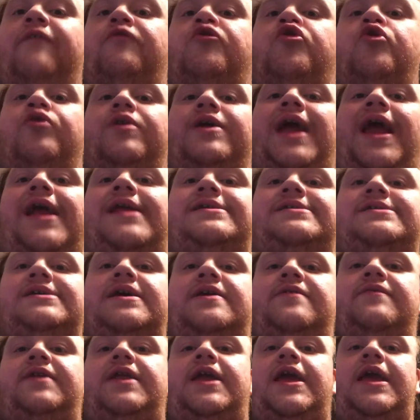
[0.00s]

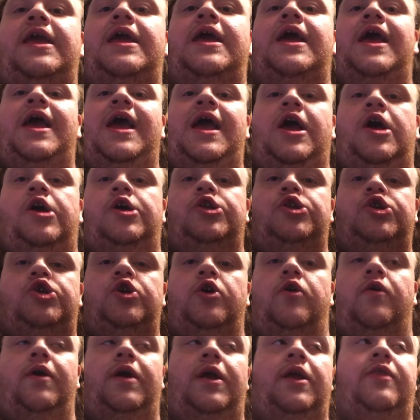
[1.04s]
creativity
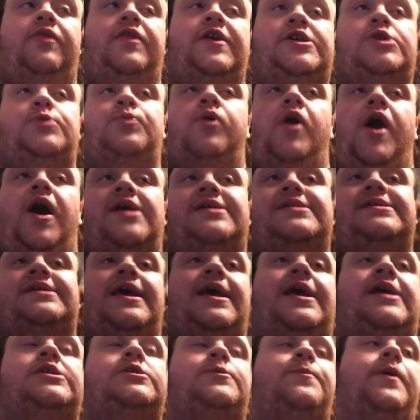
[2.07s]
during this
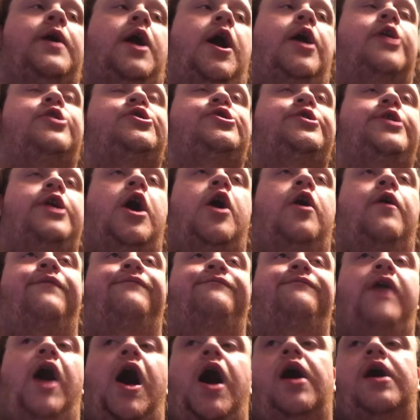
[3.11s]
process, because, you know,
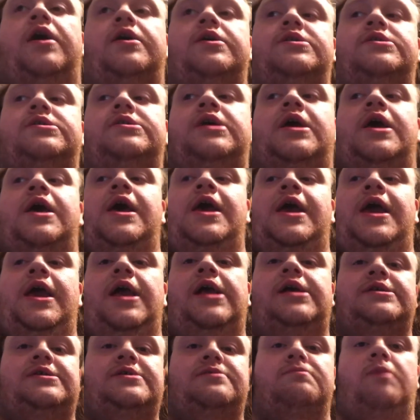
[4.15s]
Fox
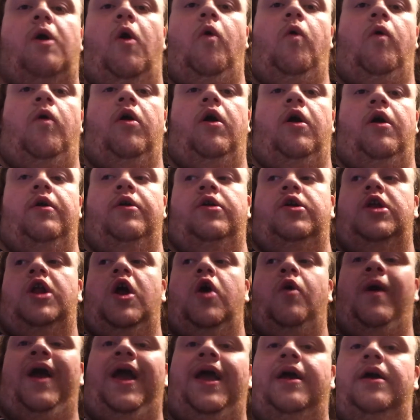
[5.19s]
is more,
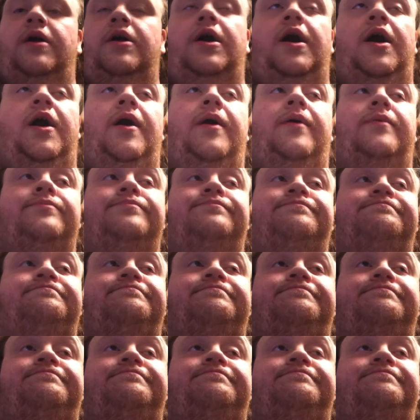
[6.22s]
you know,